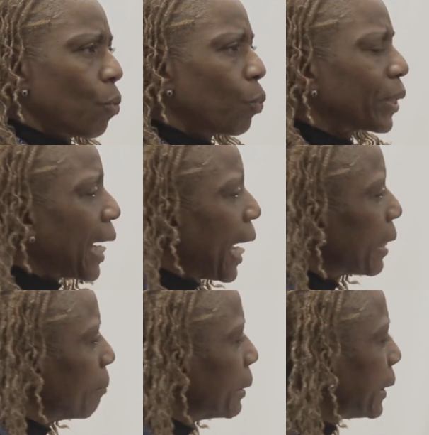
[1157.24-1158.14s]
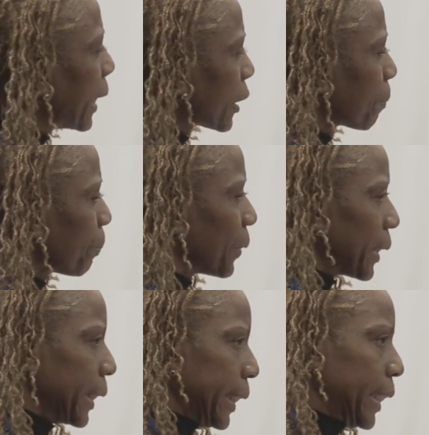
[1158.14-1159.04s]
What I am
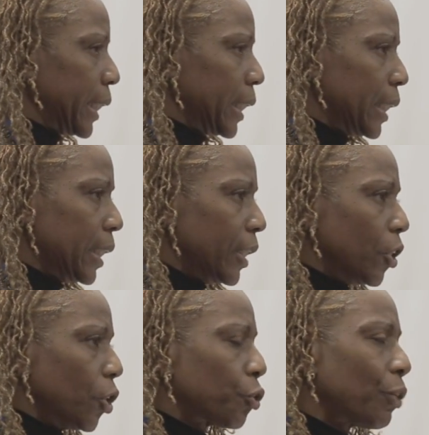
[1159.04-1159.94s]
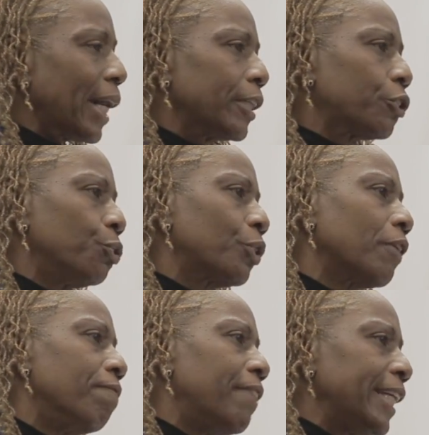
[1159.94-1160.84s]
desperately trying to
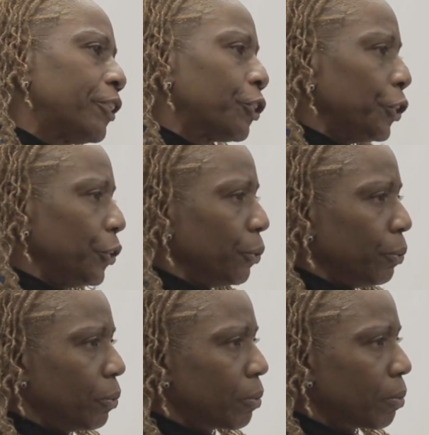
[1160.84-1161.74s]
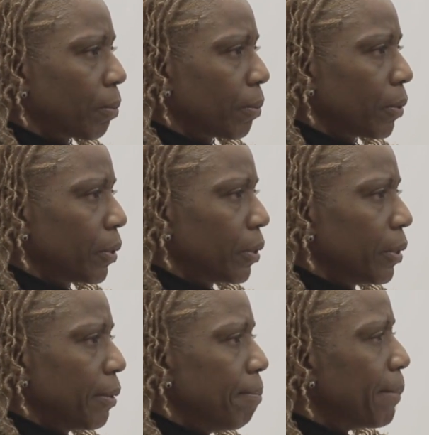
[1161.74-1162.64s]
convey to you
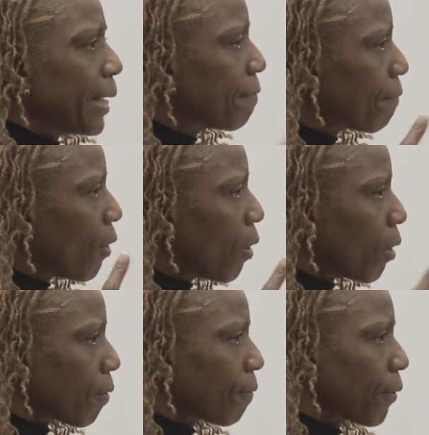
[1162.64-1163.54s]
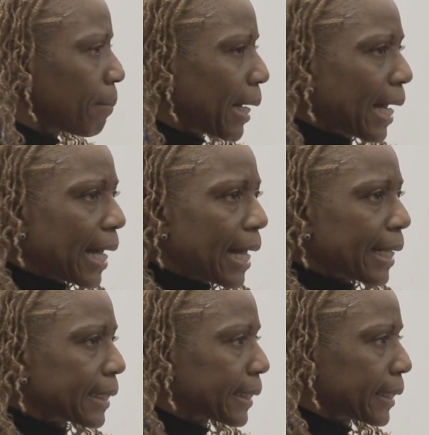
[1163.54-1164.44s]
may fall from my
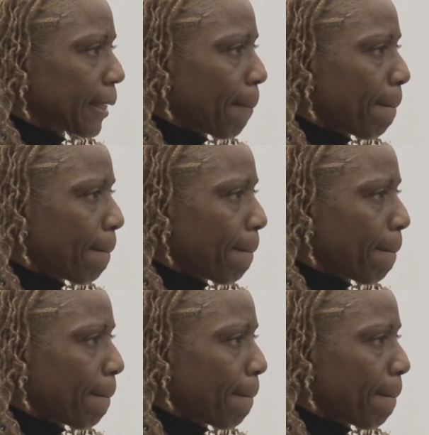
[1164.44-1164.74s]
eyes,